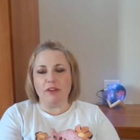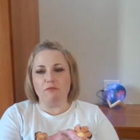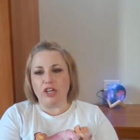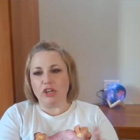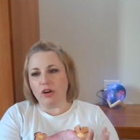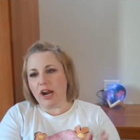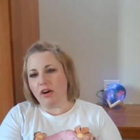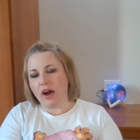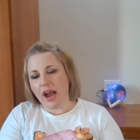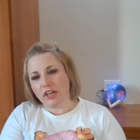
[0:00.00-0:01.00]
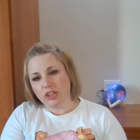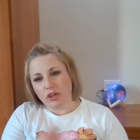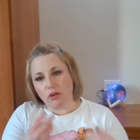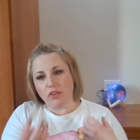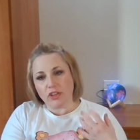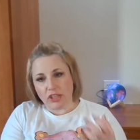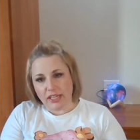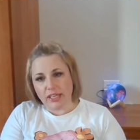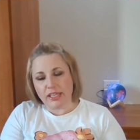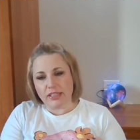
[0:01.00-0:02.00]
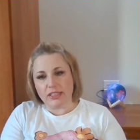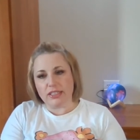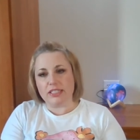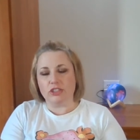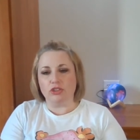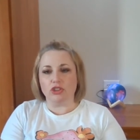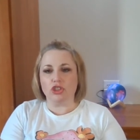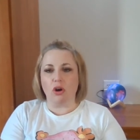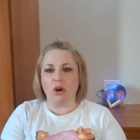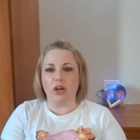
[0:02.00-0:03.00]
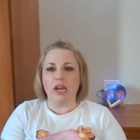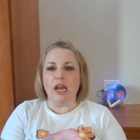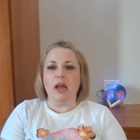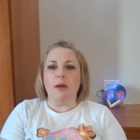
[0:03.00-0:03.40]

and figure out how you know the link in this in your chart